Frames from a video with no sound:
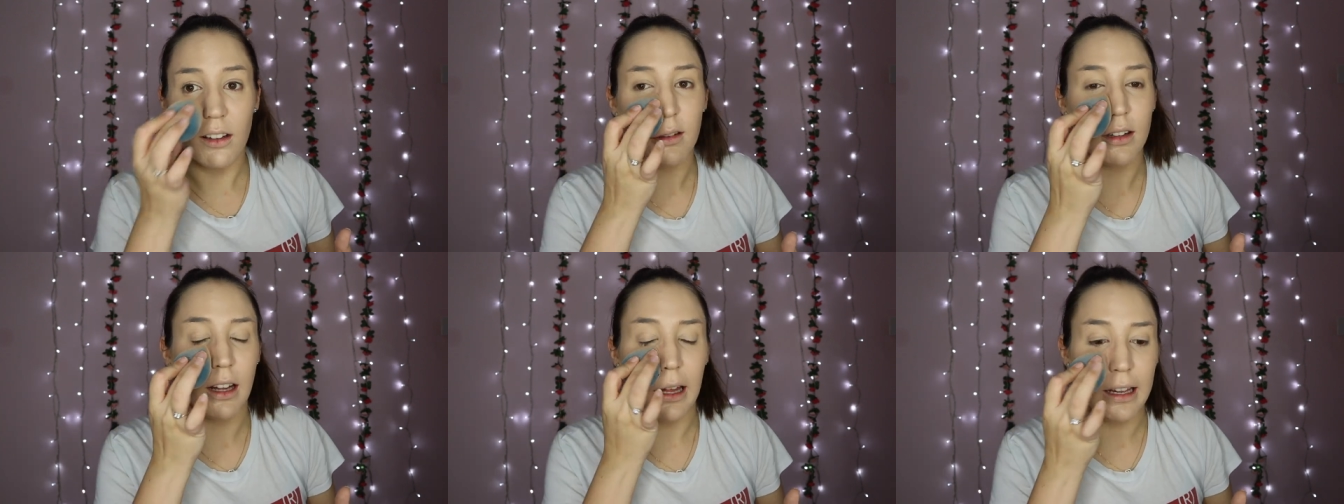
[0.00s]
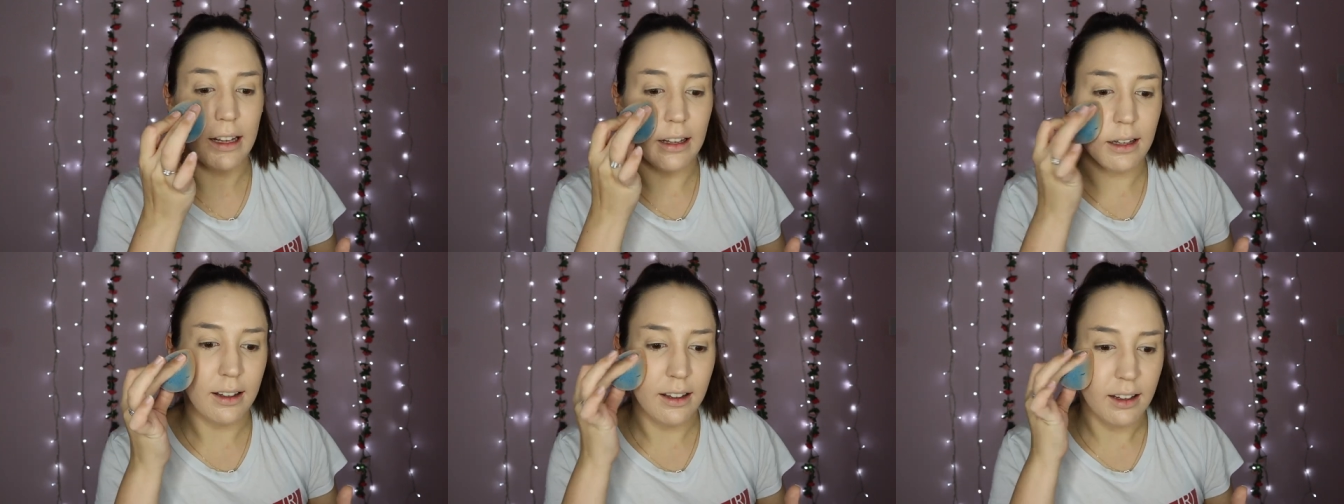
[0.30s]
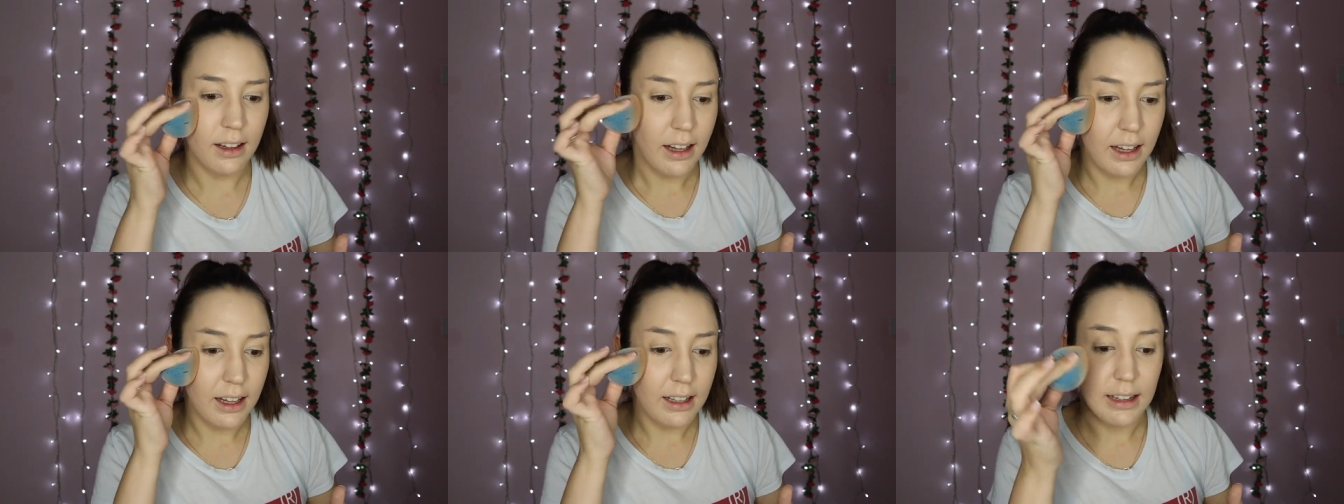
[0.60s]
Like
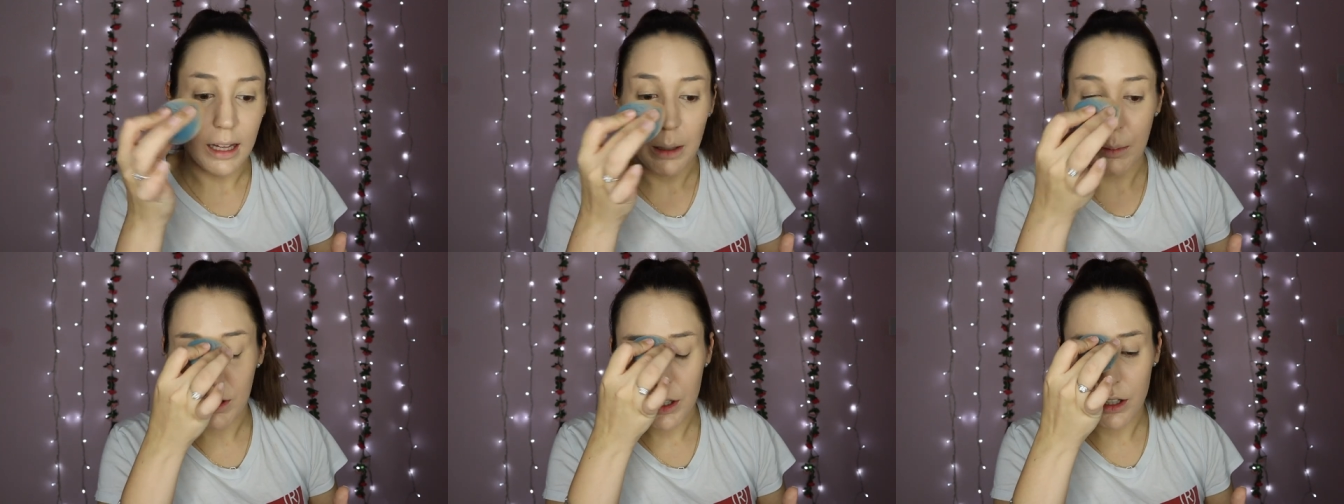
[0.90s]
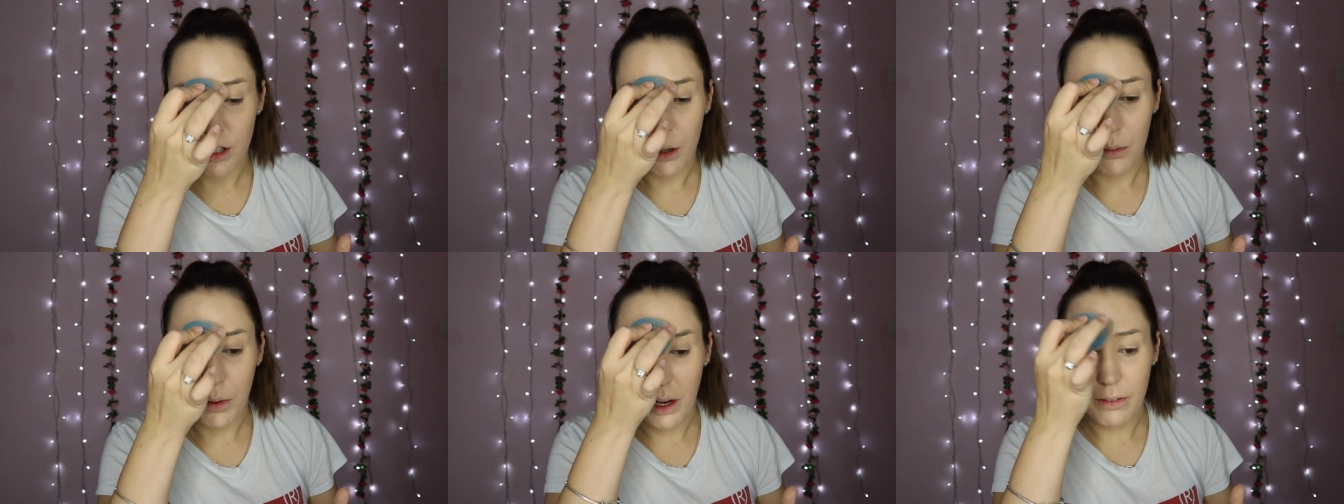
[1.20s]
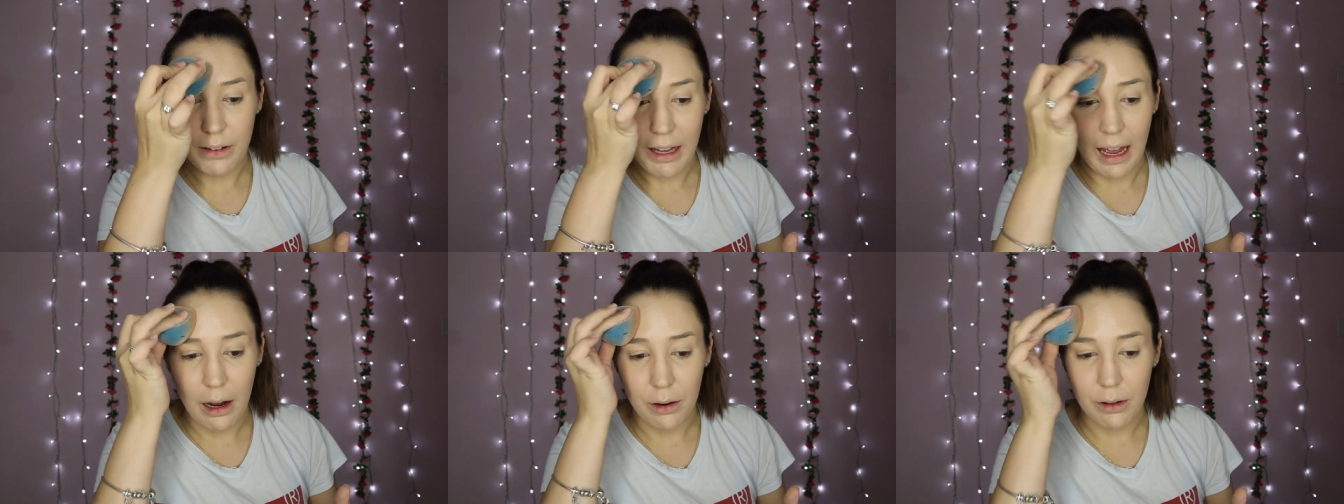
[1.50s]
there was no way
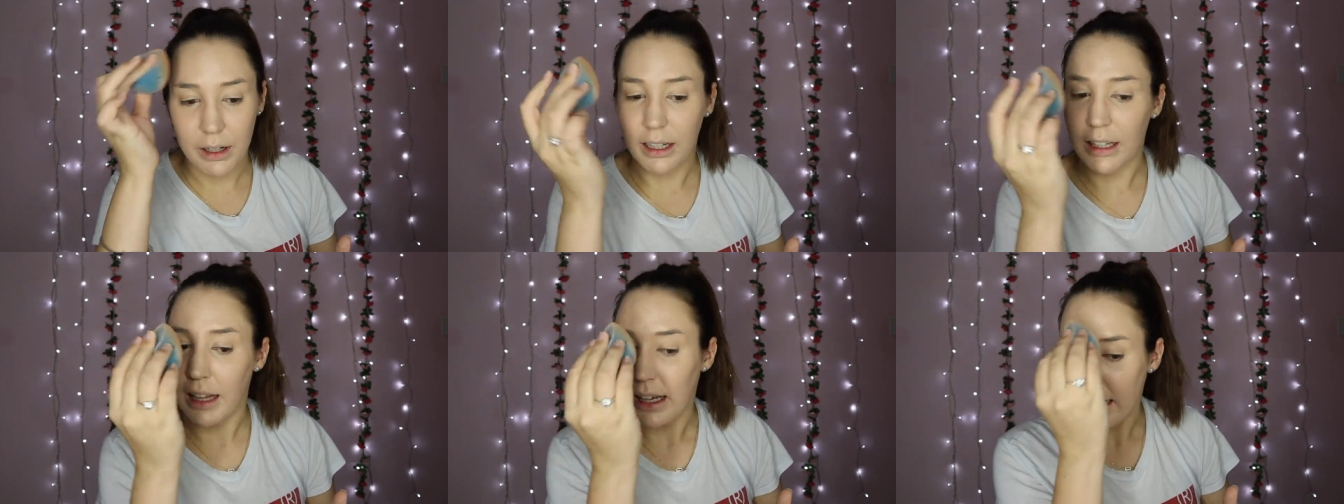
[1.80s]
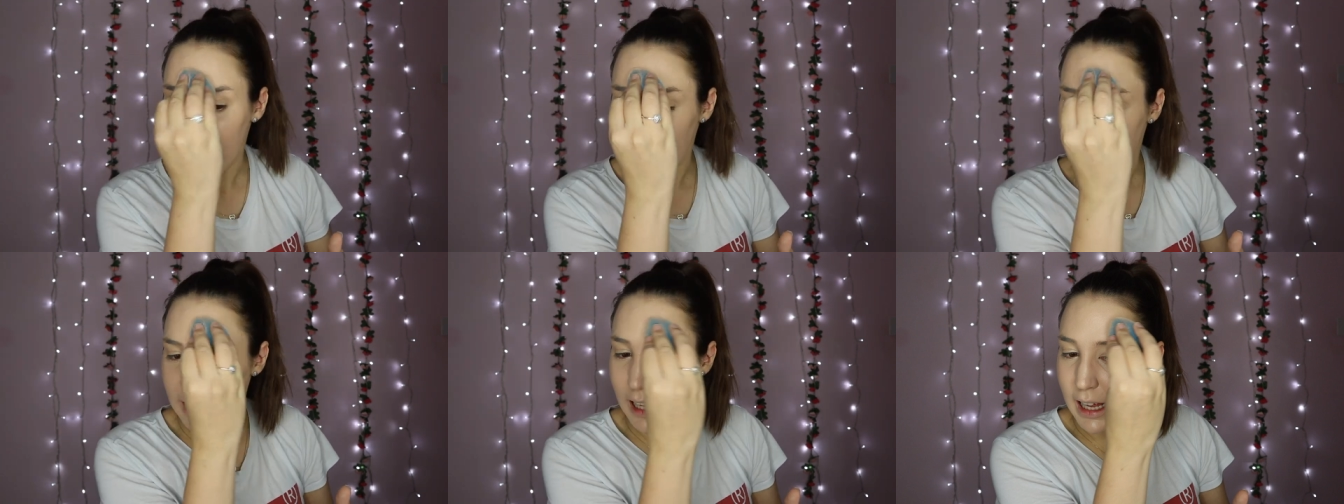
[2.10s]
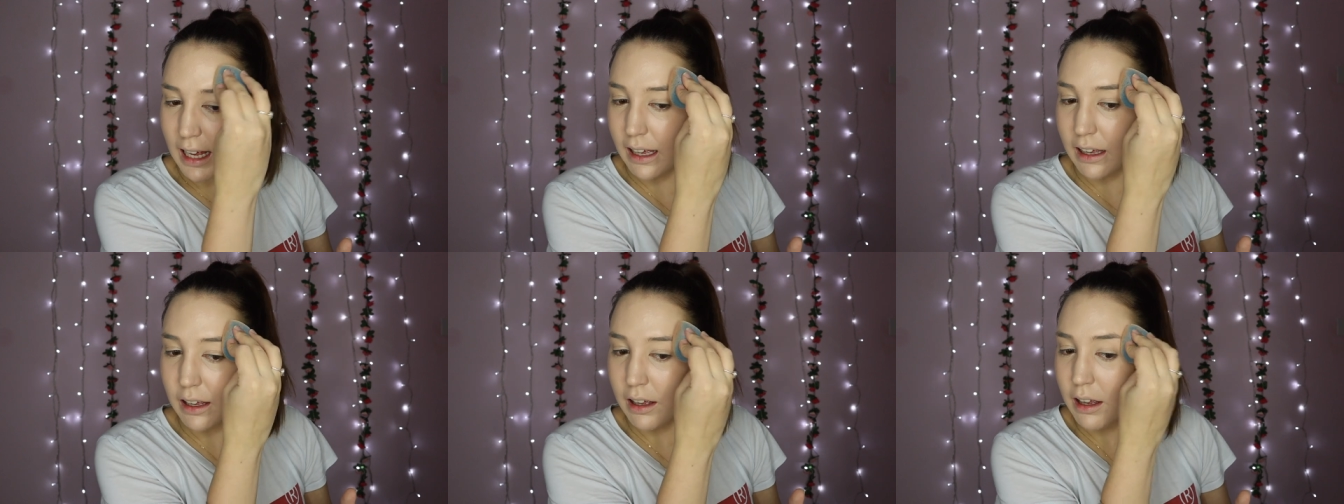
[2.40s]
of calculating
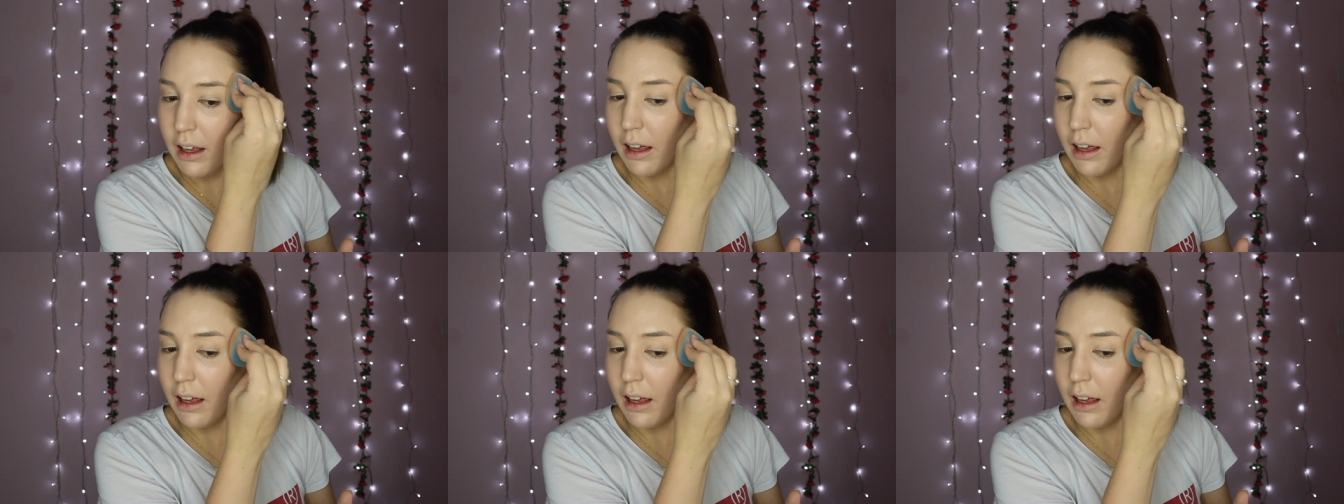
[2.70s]
it.